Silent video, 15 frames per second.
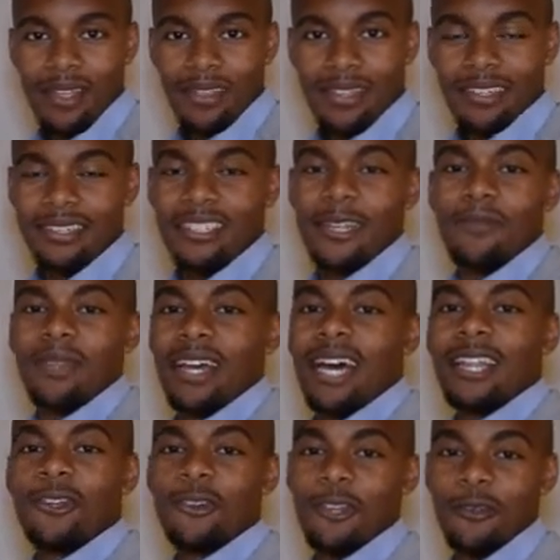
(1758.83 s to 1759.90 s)
This is something I
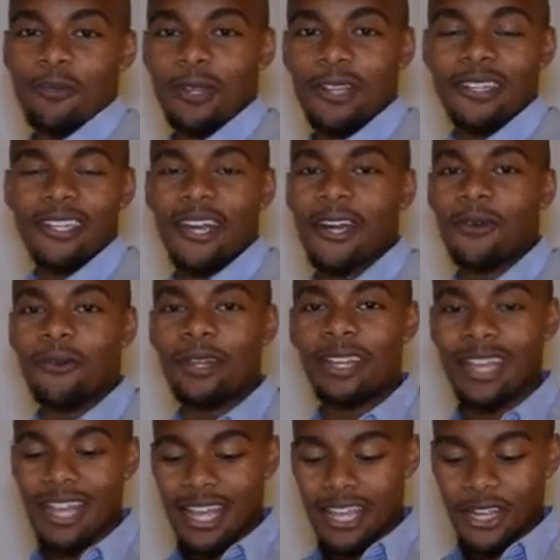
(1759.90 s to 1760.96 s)
learned in the military when,
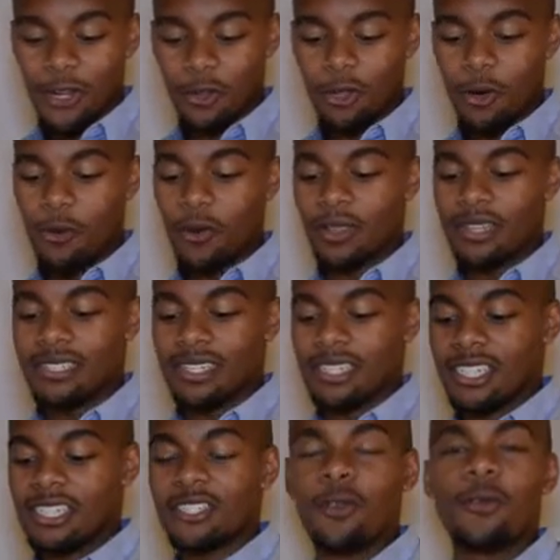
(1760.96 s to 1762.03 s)
lower enlisted
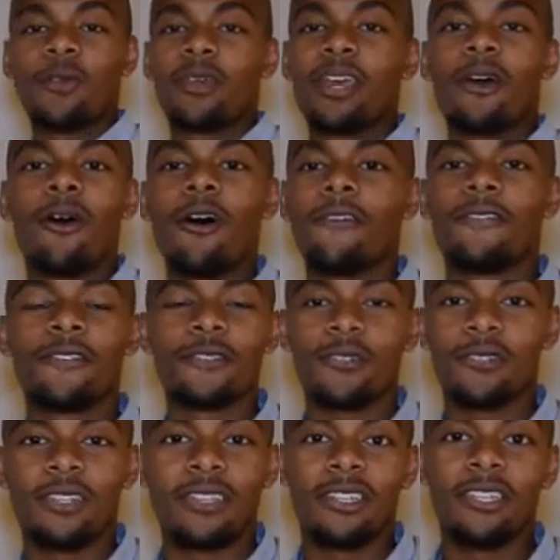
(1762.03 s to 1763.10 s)
just don't think
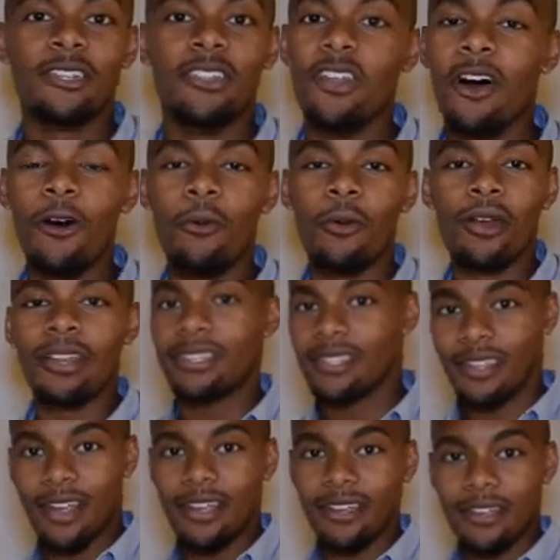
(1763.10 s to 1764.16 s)
officers know what it's
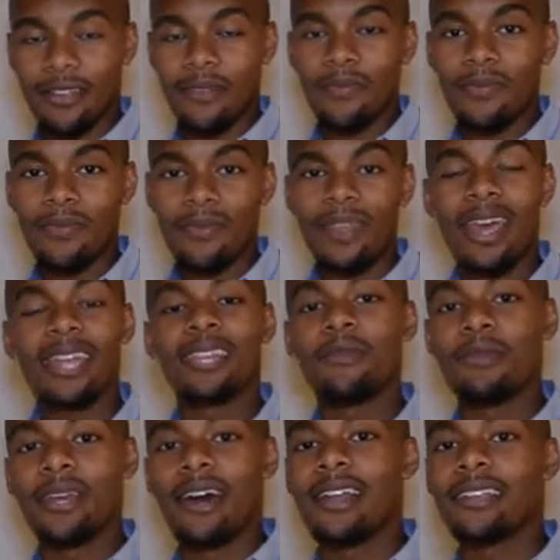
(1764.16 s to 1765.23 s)
like. And to
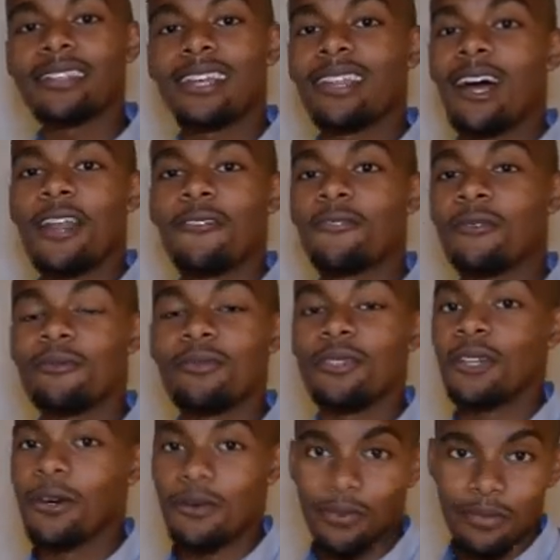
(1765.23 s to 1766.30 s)
be honest, a lot of them
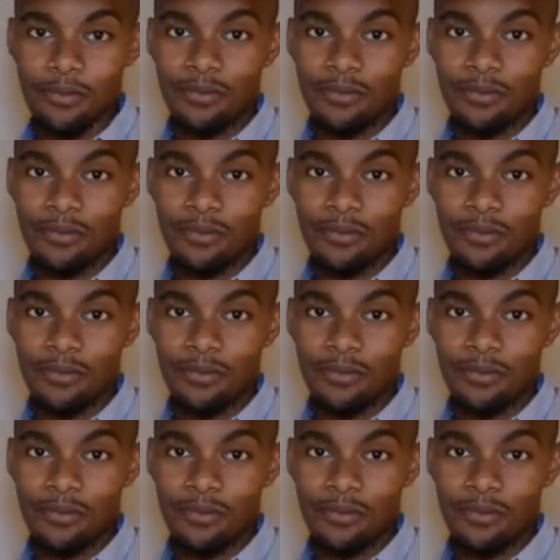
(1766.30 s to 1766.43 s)
don't.